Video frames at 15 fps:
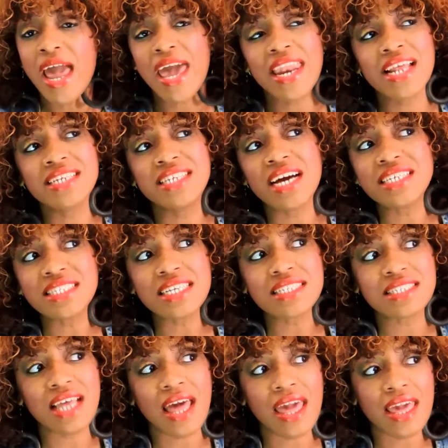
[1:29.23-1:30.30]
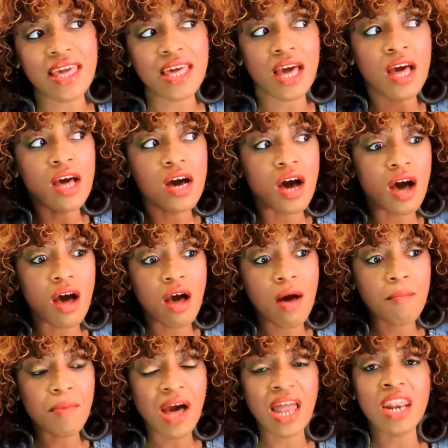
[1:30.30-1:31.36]
And it doesn't take
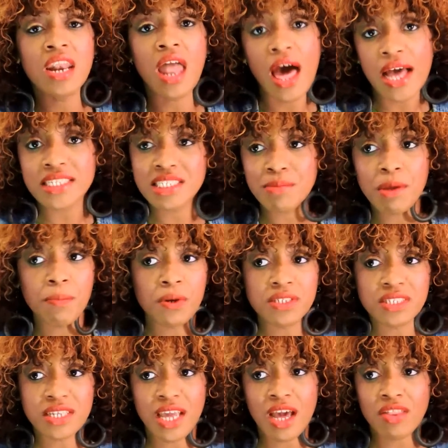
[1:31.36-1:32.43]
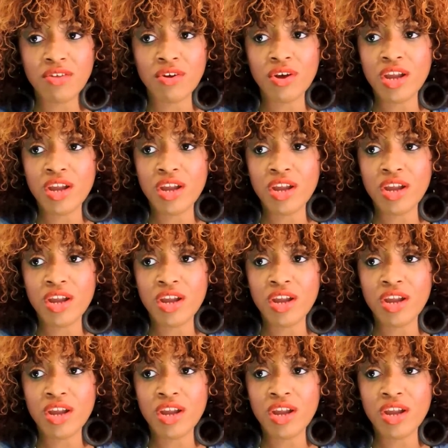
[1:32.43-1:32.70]
um, a lot to be put together.